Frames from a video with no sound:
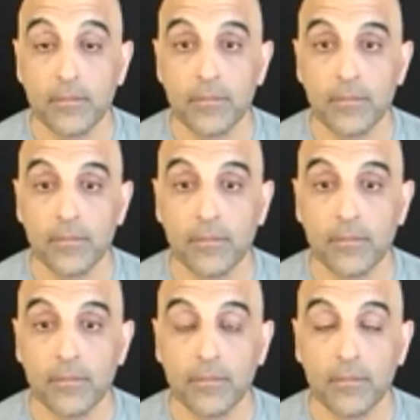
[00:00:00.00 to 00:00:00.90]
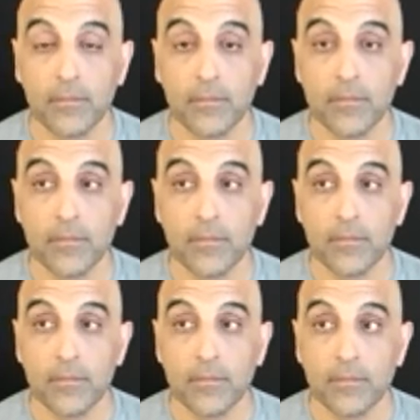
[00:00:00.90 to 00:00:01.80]

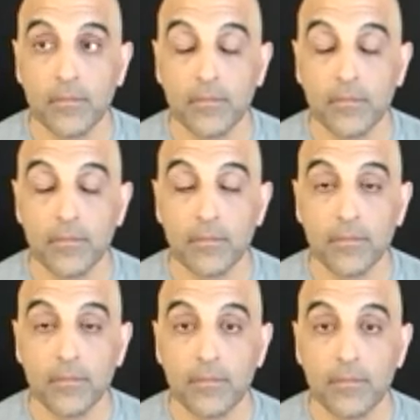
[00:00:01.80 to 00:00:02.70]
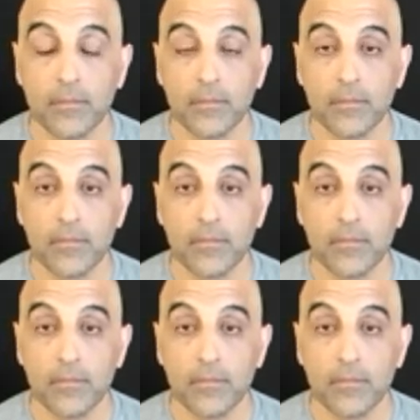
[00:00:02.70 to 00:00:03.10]
No words are spoken by the person on screen.